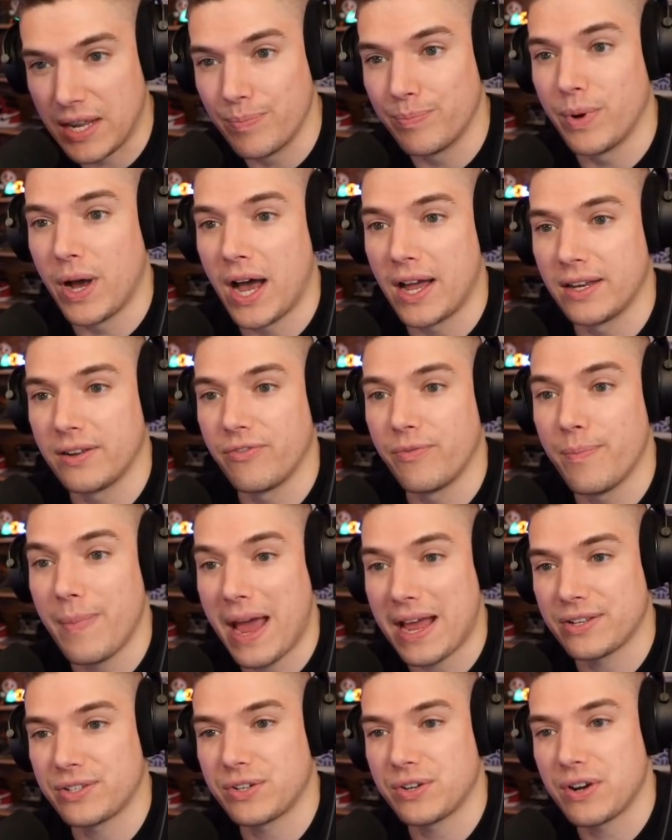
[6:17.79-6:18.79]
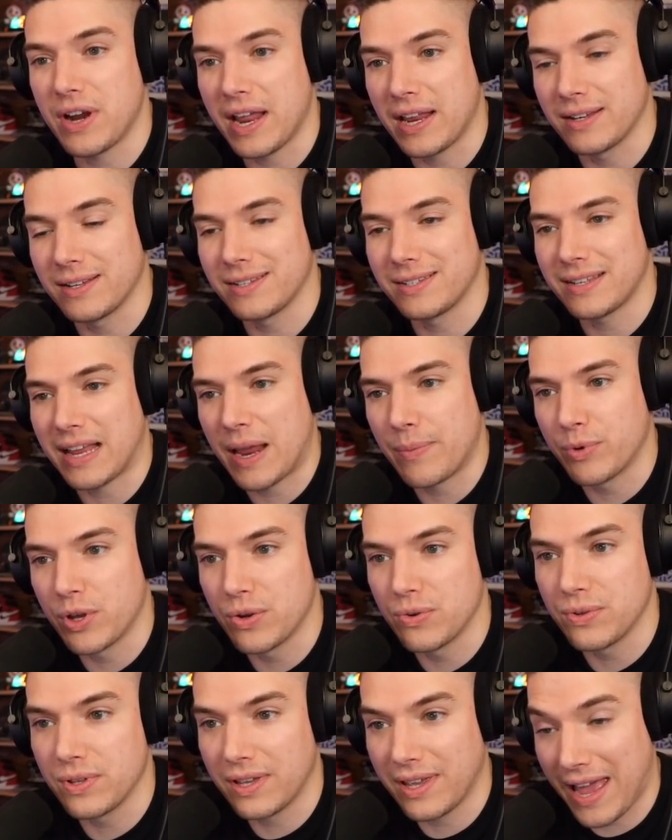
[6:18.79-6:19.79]
Bond of Master and
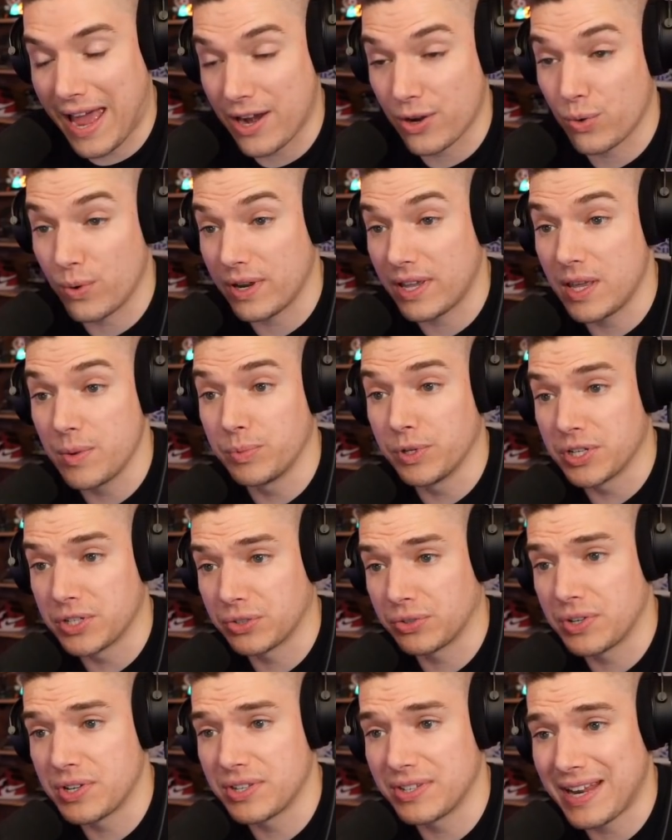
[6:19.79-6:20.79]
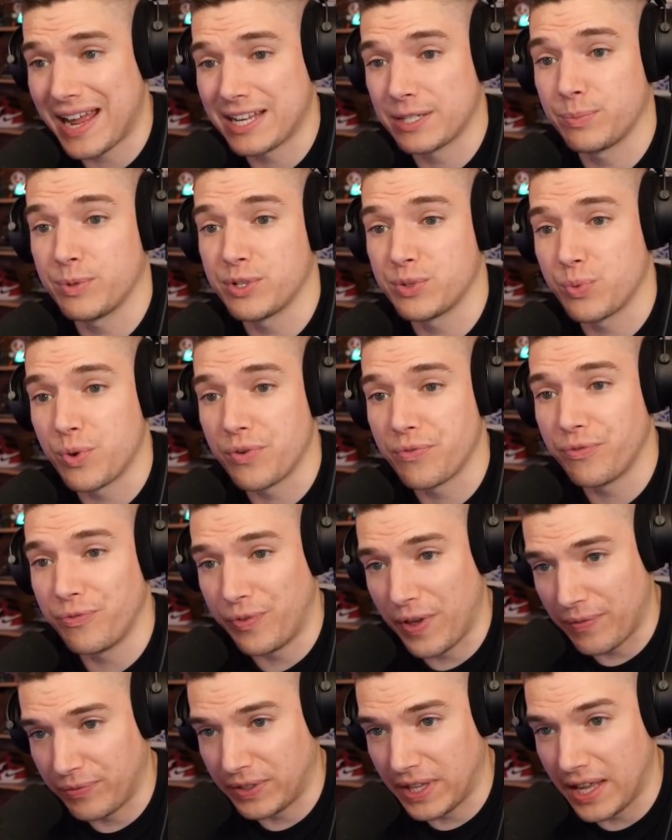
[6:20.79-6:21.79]
Disciple category Ki plus three, stats plus
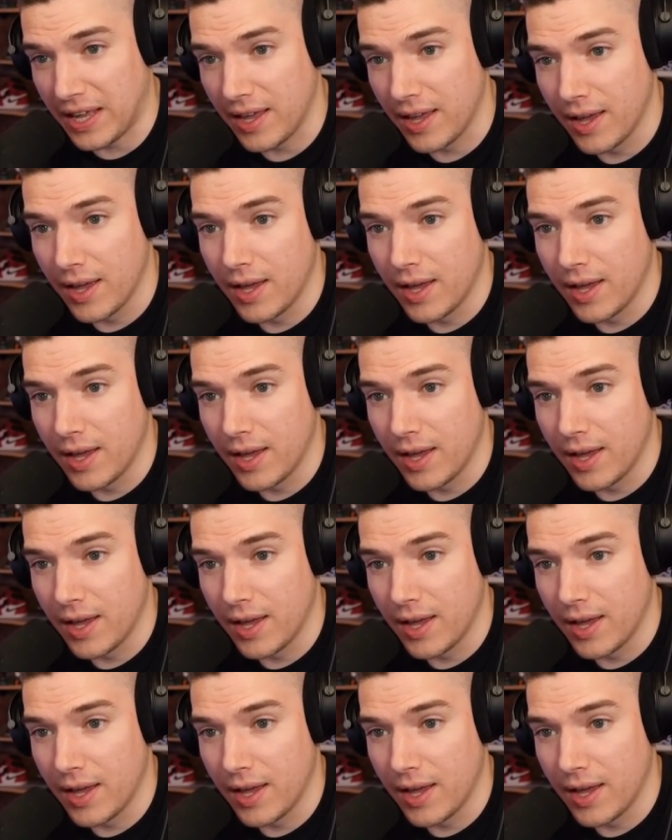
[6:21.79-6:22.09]
150.